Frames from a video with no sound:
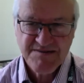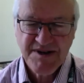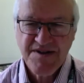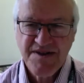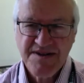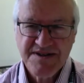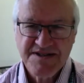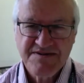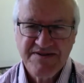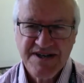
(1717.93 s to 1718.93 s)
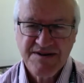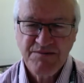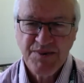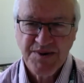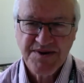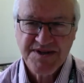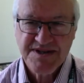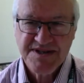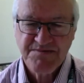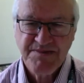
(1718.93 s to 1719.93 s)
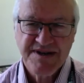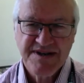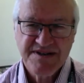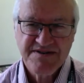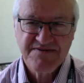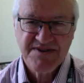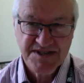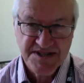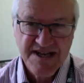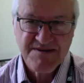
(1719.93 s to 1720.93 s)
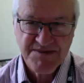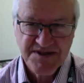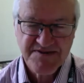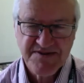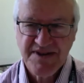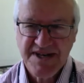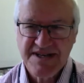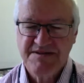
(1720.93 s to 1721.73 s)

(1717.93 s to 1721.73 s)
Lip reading: but I think this is very important as part of a statement, if you like,